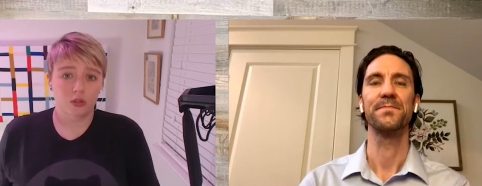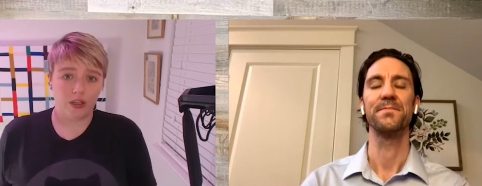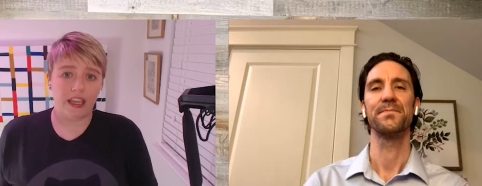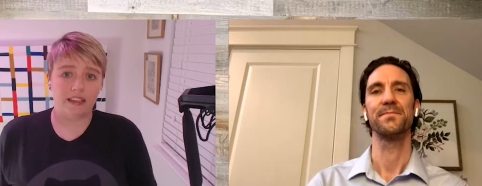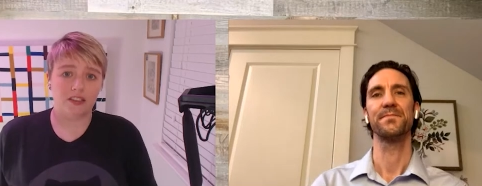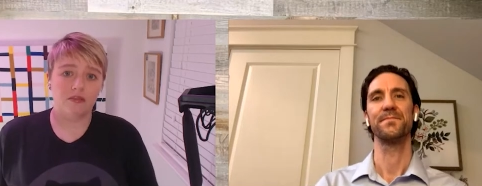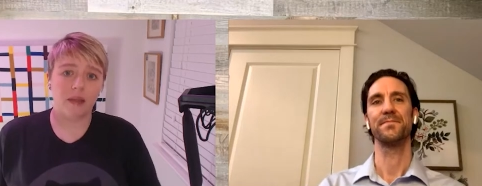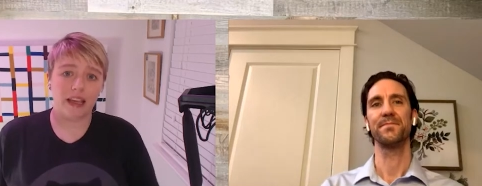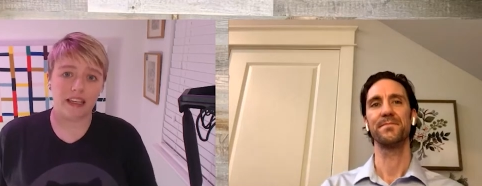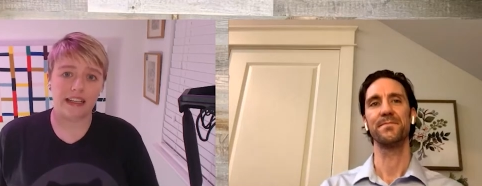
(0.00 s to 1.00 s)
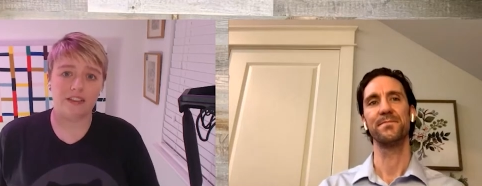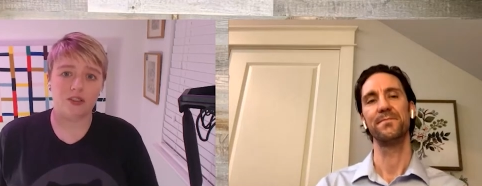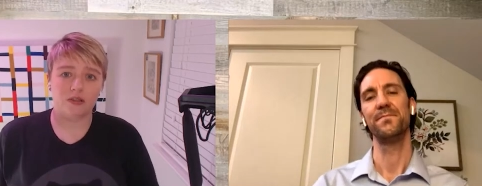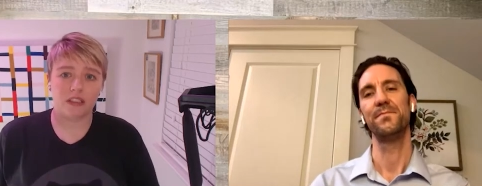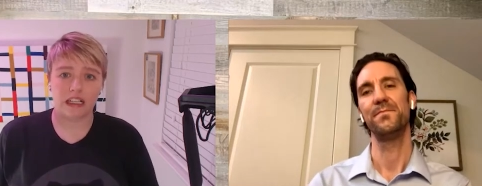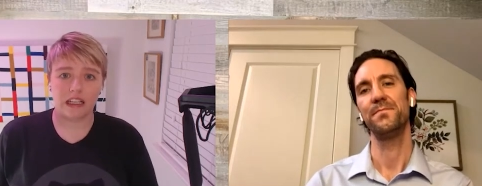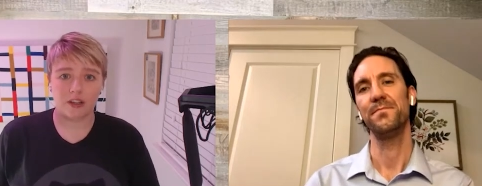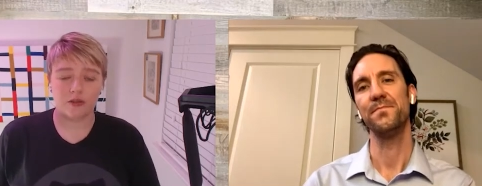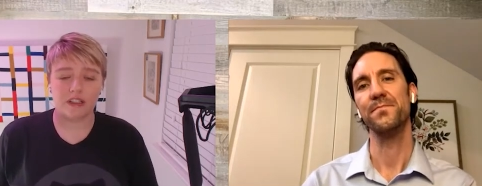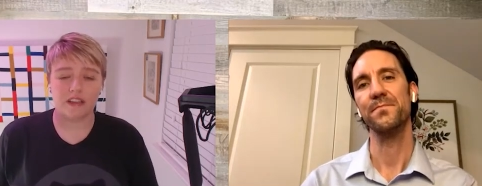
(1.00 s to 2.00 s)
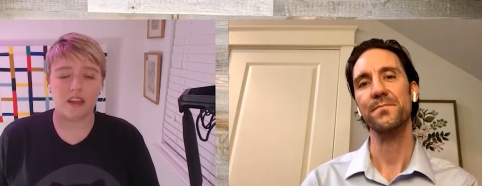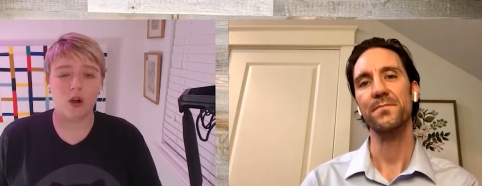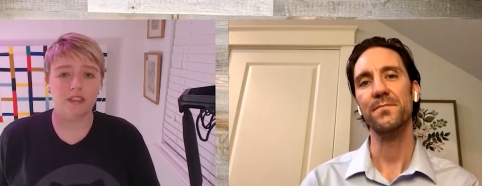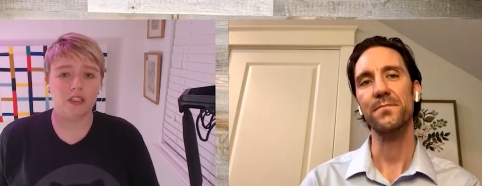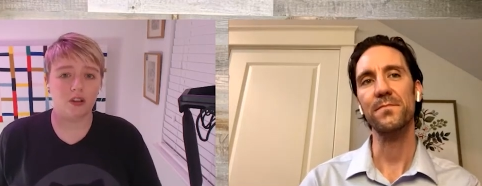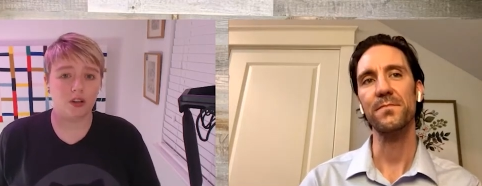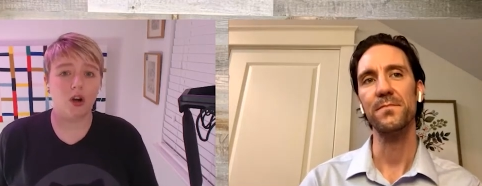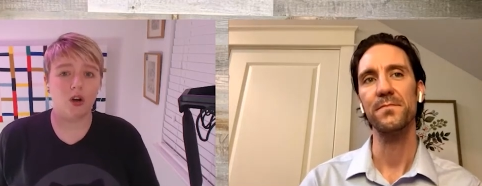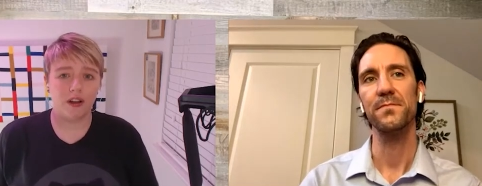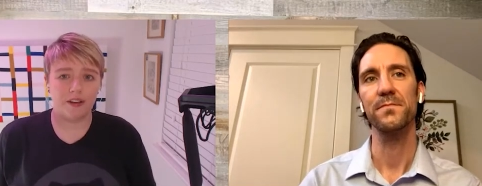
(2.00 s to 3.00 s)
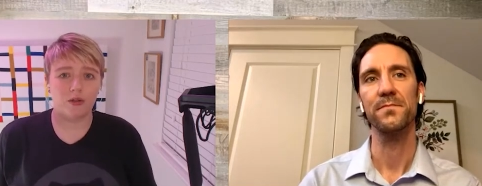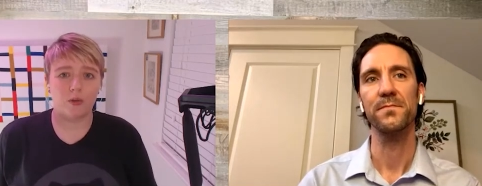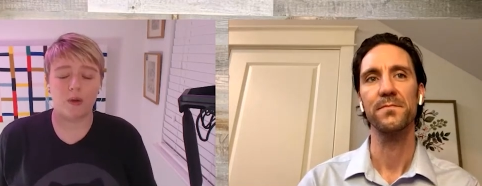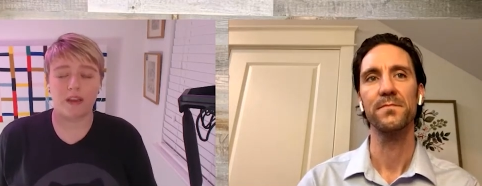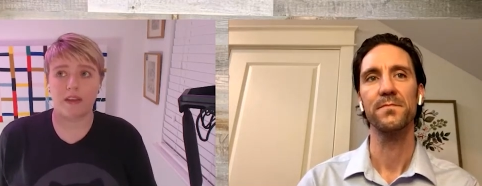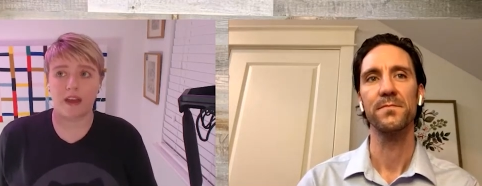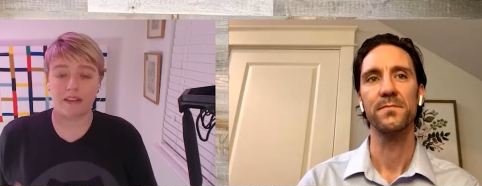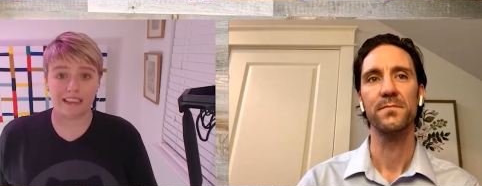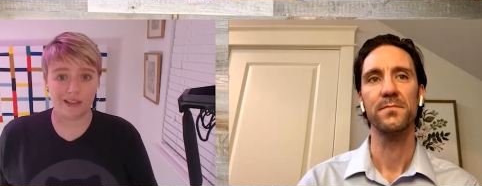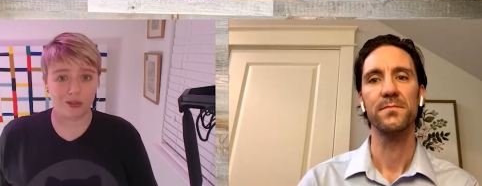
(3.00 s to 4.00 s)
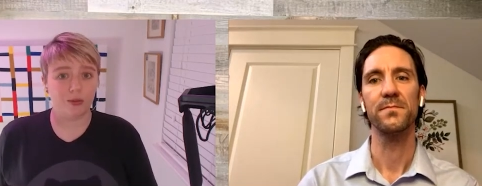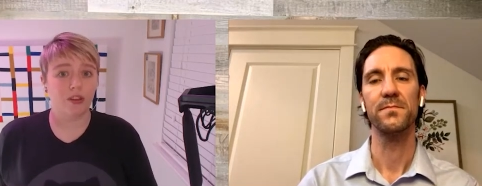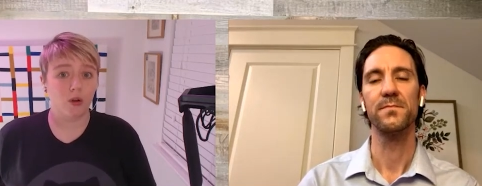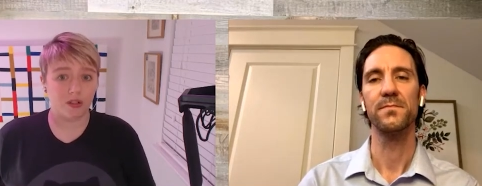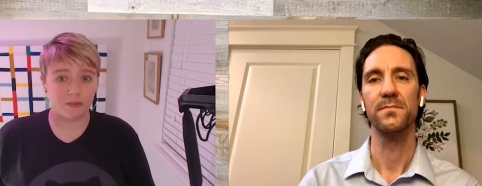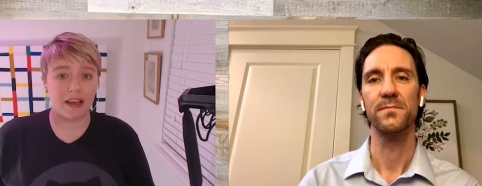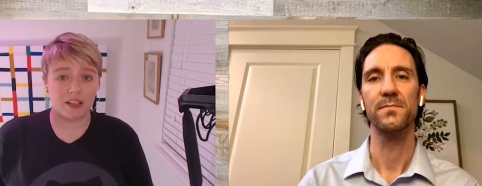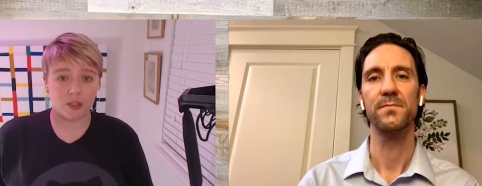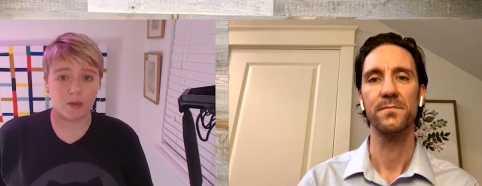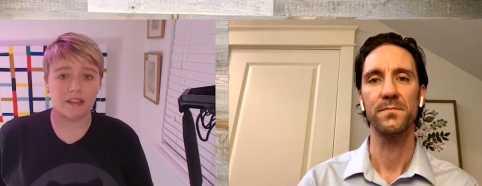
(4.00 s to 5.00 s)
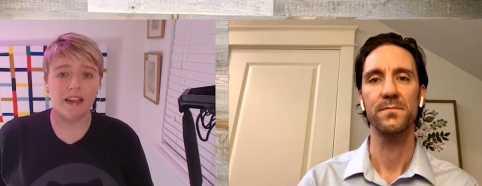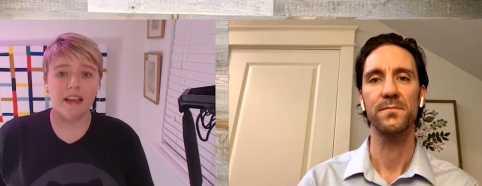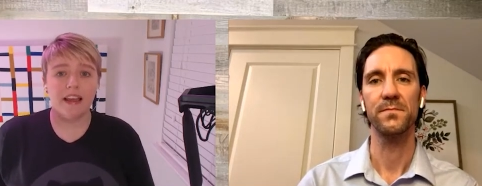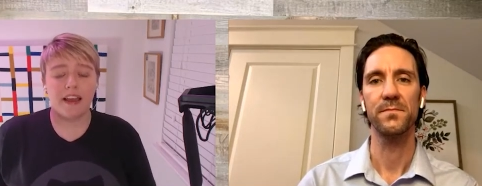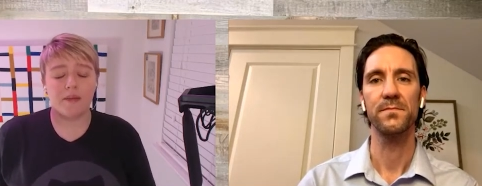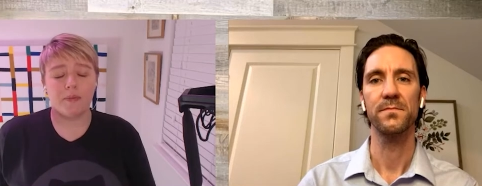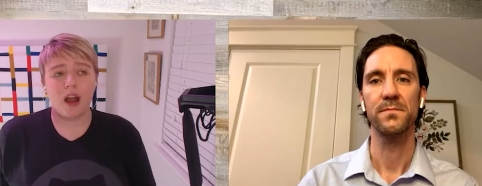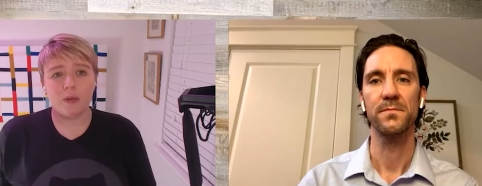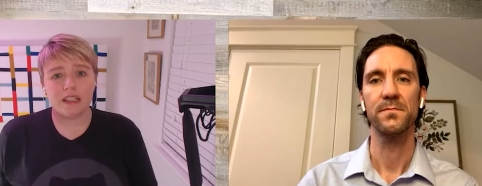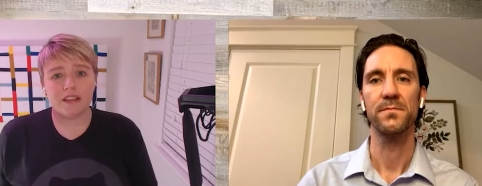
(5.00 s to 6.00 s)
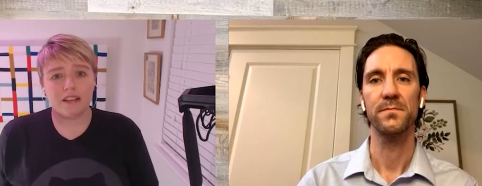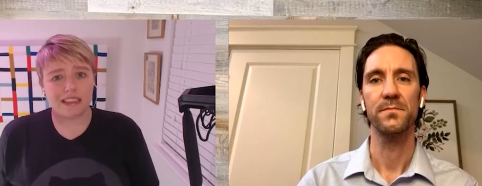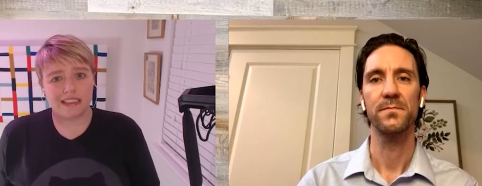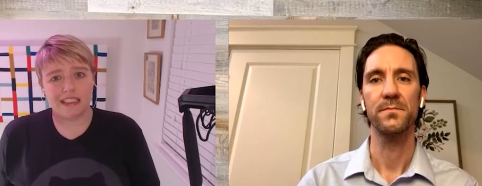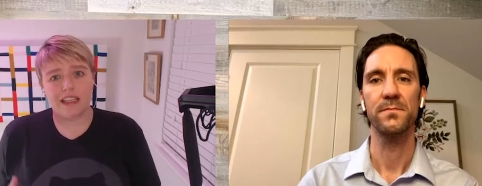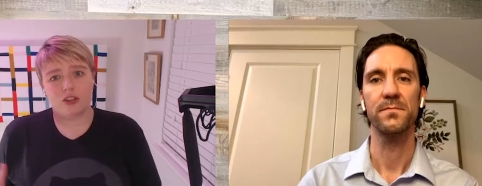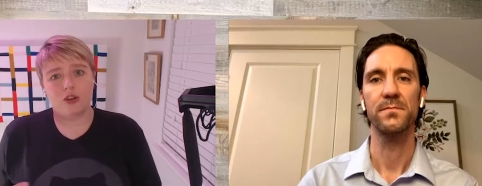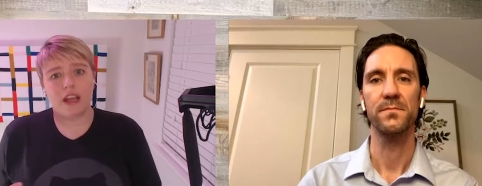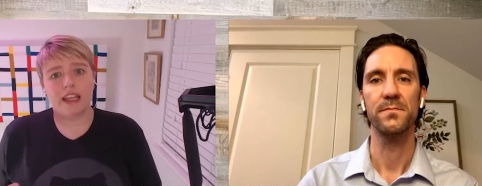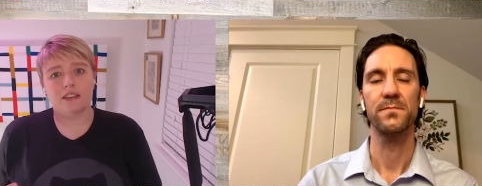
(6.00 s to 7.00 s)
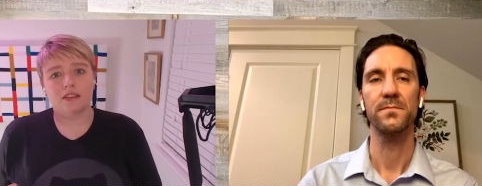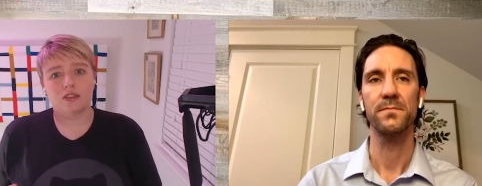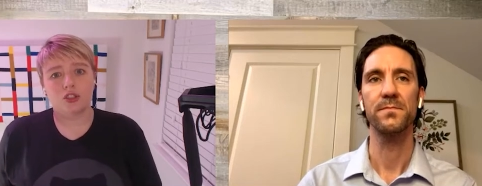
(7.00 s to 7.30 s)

Speaker 1: looking to migrate to the cloud, they often got caught out with having to deal with cost management. Um, are we starting to see that trend